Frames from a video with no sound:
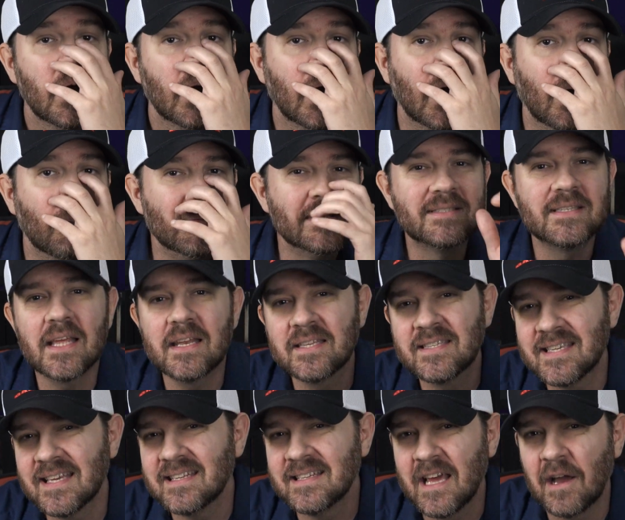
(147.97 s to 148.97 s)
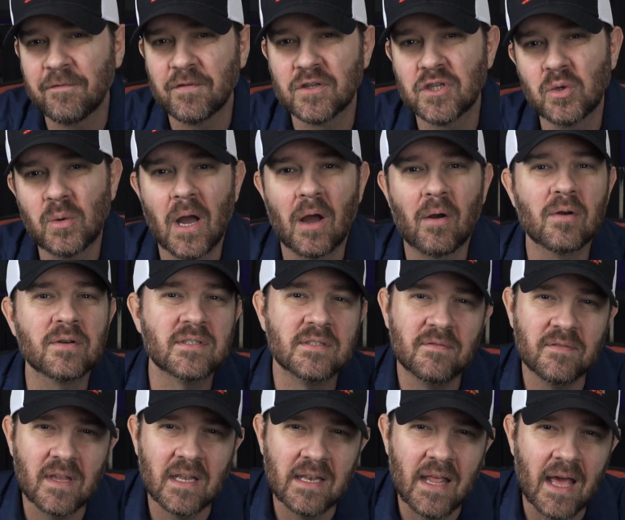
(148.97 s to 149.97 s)
Instead of sitting down for 2 hours
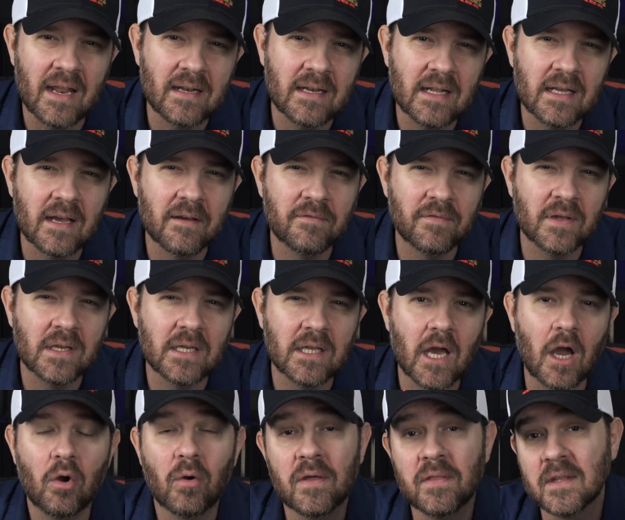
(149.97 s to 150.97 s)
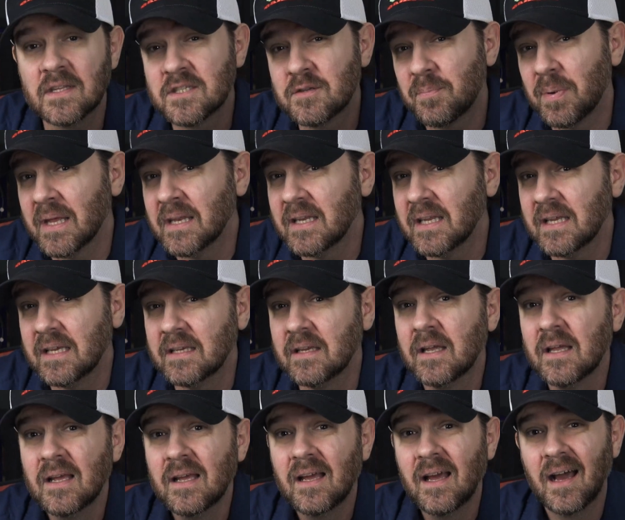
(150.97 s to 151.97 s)
and editing a video and then spending
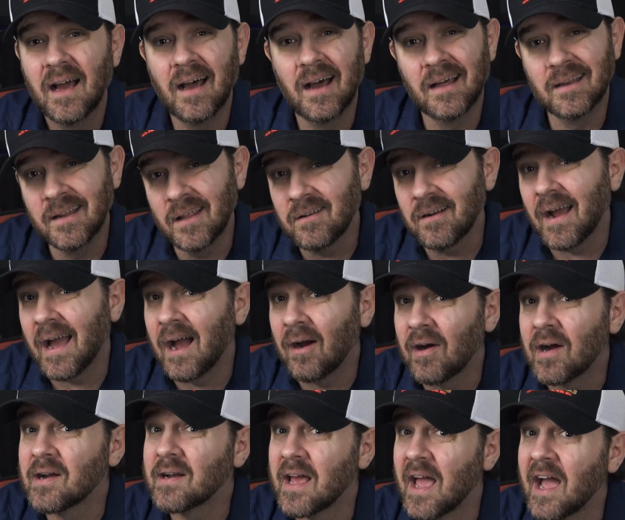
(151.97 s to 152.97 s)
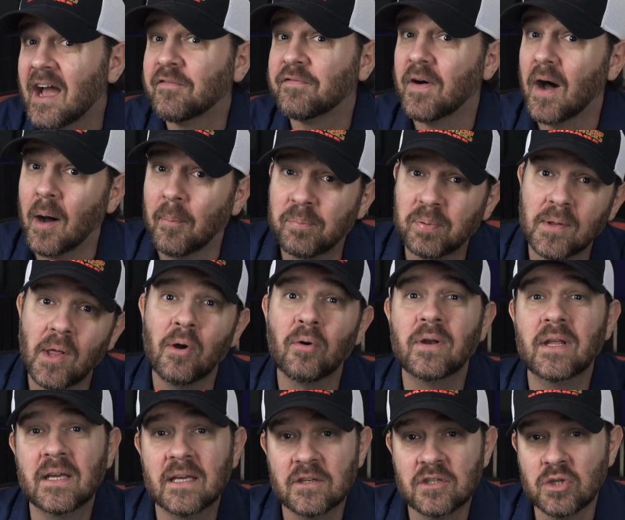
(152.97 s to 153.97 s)
another hour and a half
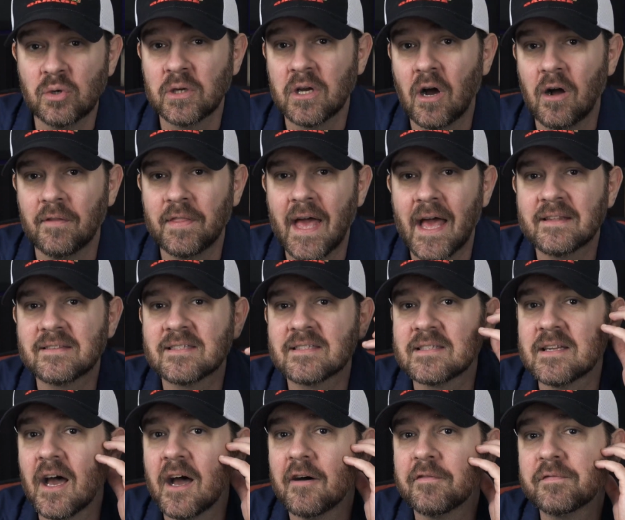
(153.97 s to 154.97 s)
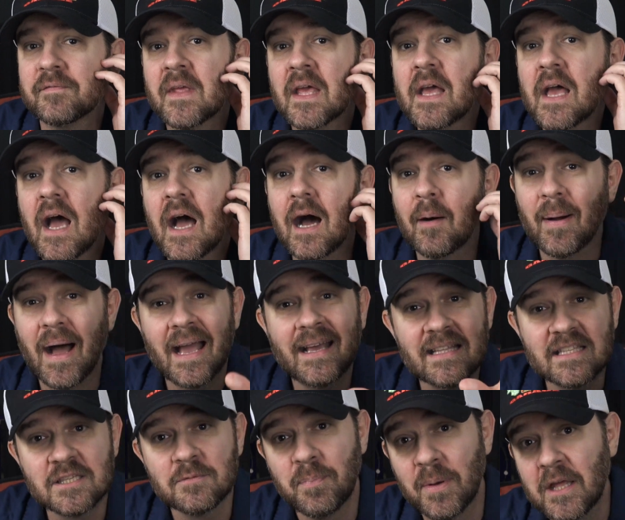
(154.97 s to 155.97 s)
uploading and doing all that stuff, I
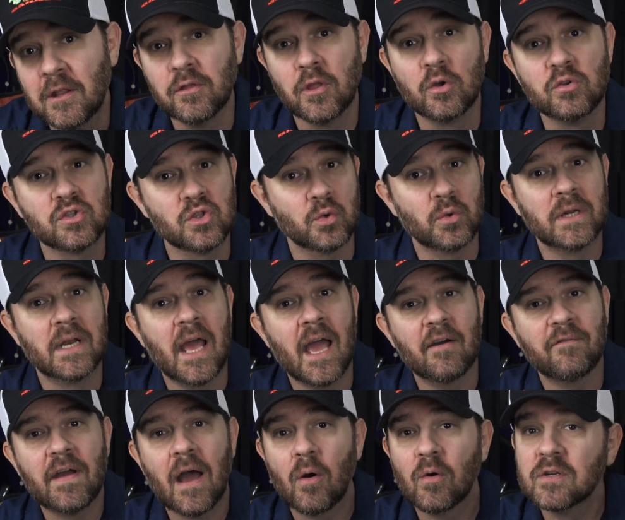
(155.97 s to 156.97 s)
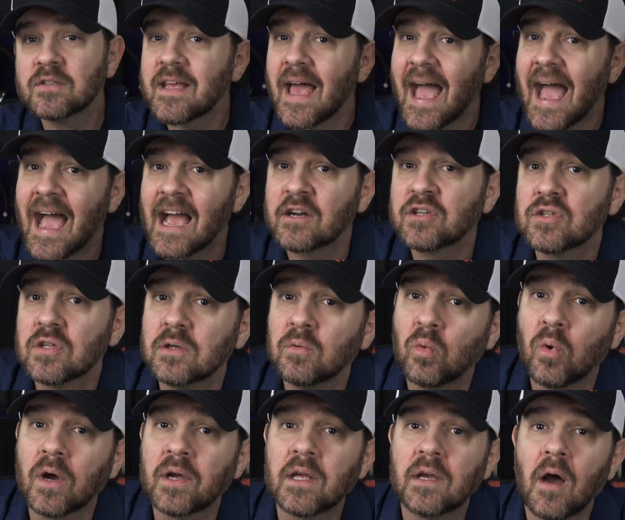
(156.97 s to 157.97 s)
can spend those 3.5 hours actually
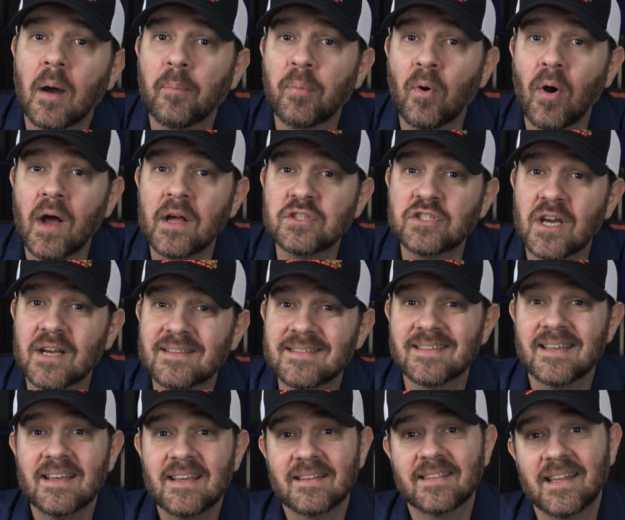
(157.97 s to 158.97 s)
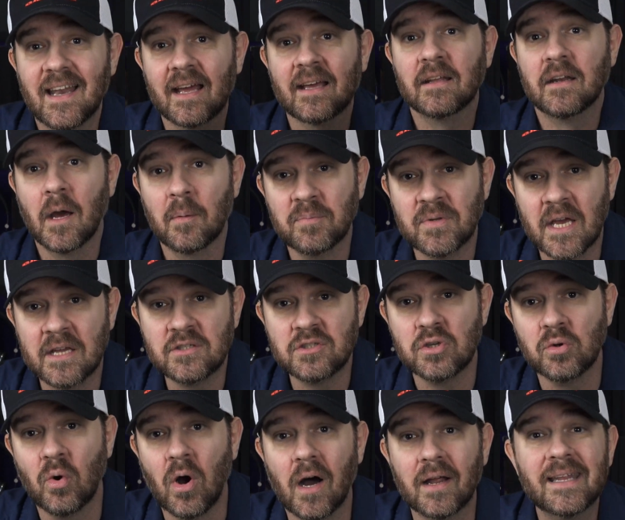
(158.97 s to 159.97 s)
working on projects that I can
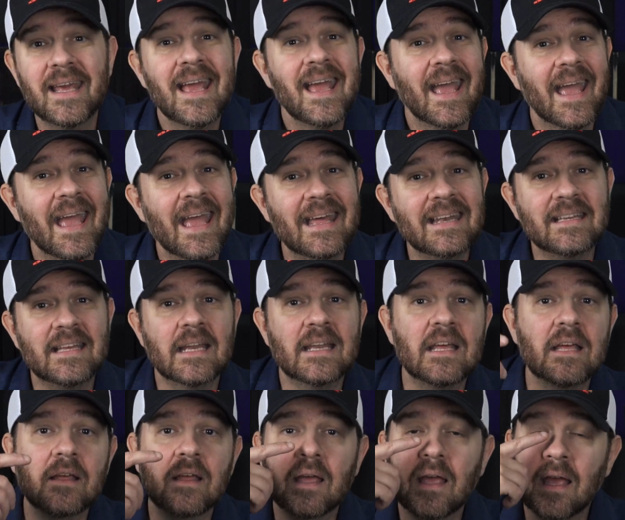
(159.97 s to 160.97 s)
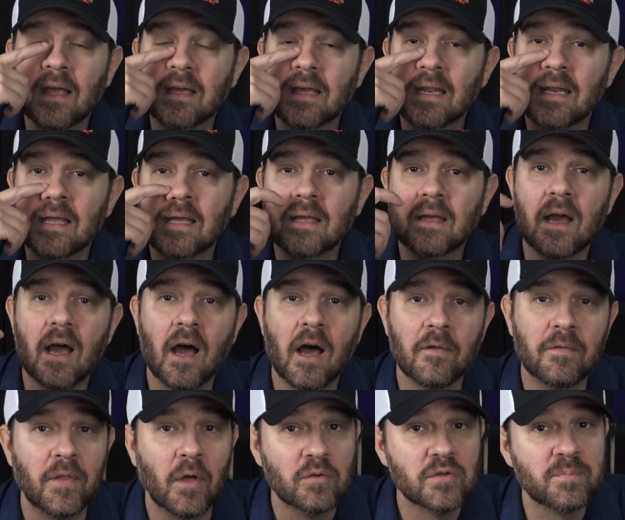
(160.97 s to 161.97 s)
update you on and getting
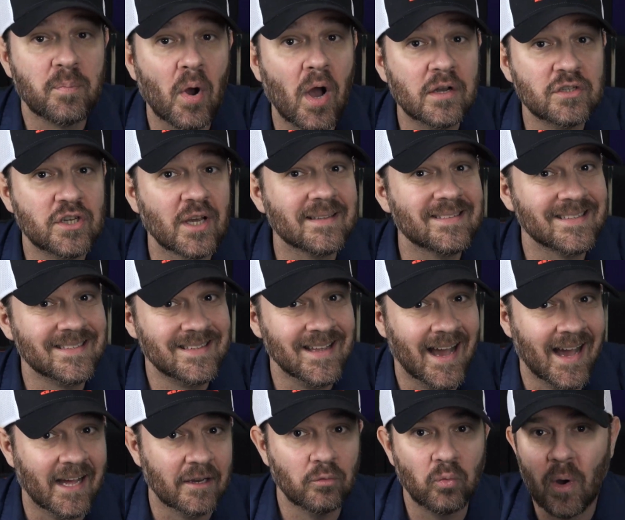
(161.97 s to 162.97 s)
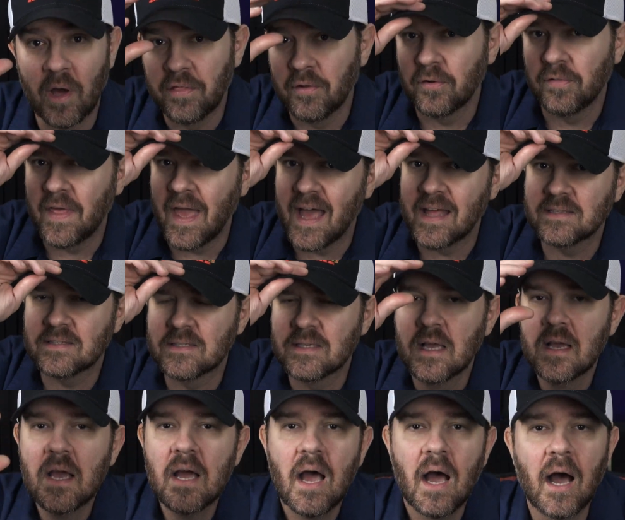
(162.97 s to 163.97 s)
those projects done, whether that's
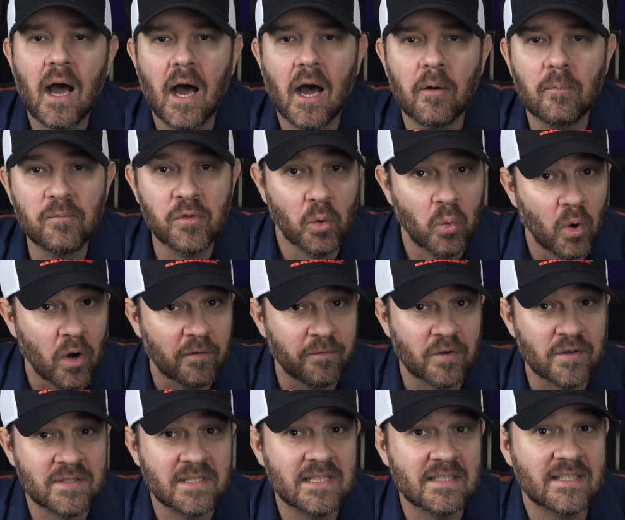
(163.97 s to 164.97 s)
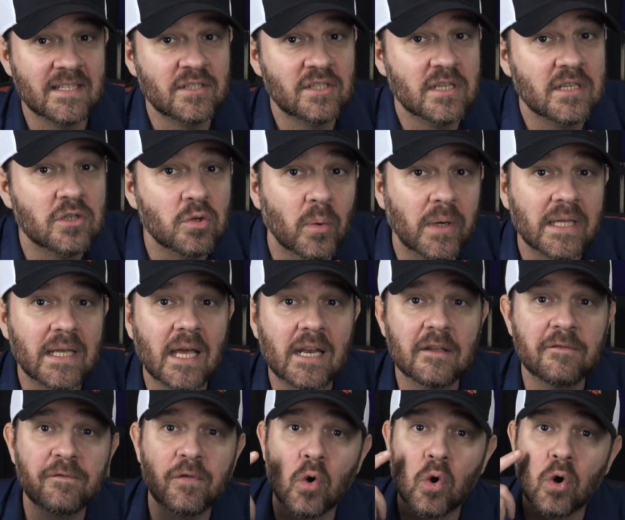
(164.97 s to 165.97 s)
the work for CCG
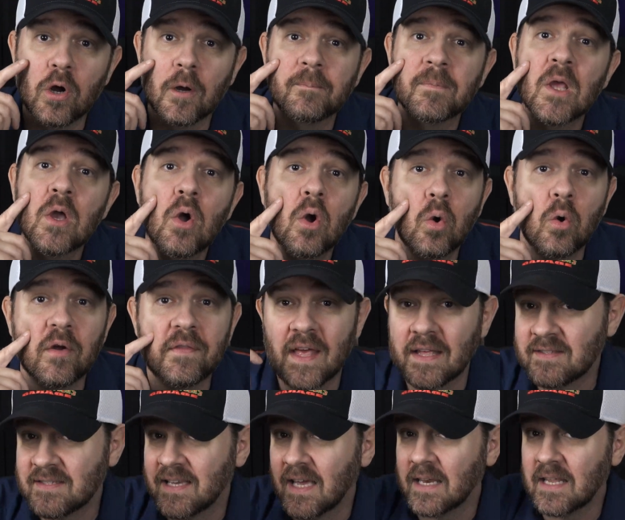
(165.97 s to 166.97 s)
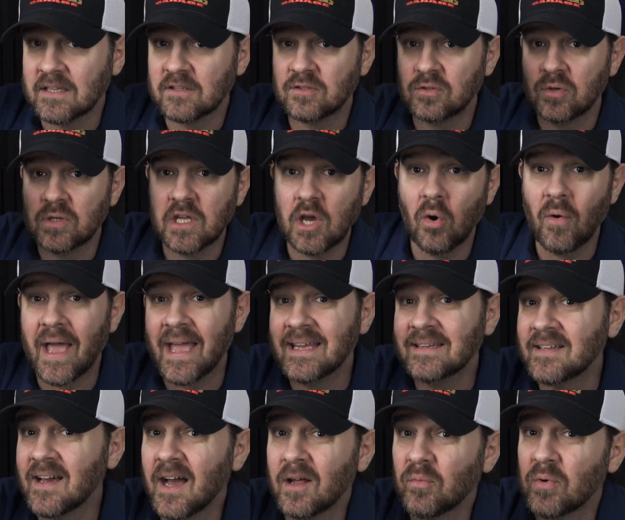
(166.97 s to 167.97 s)
2084 or that's getting Studio
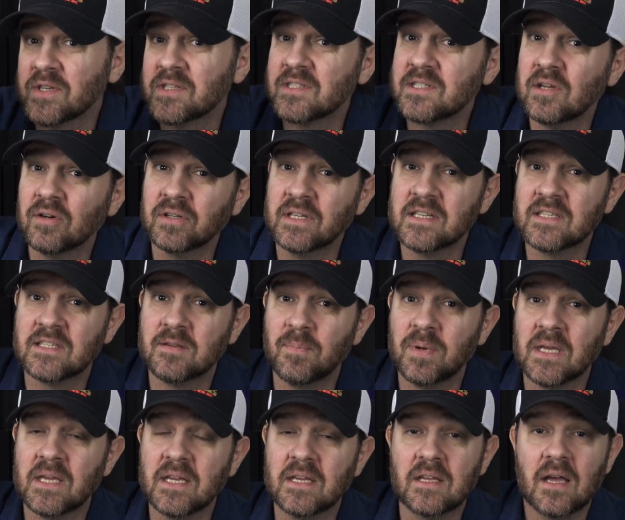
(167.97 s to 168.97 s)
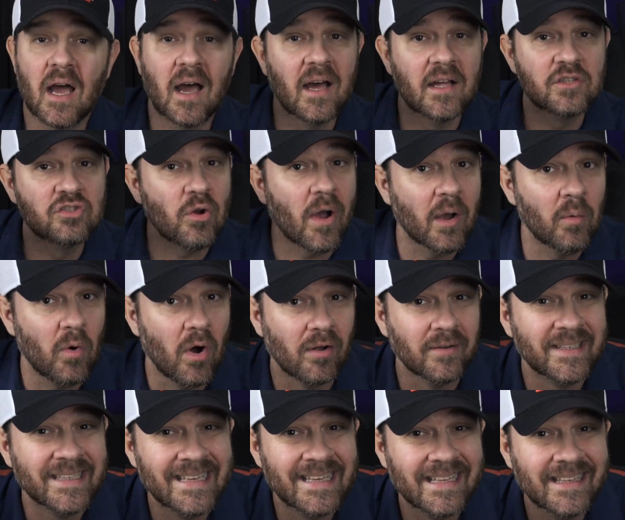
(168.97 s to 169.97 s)
A done, which still needs to be
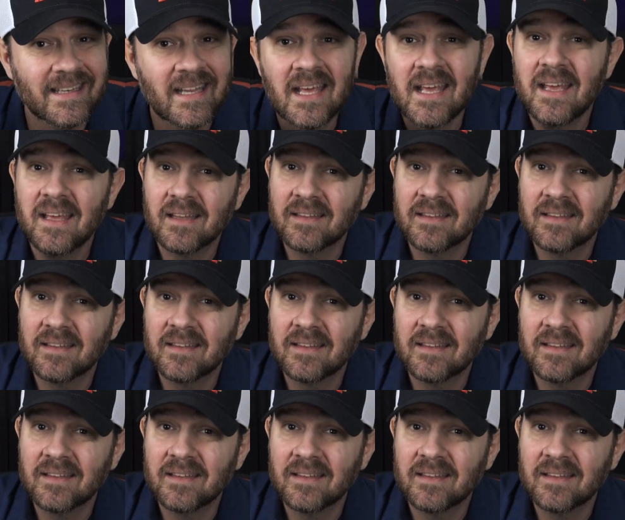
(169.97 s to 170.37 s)
drywalled in.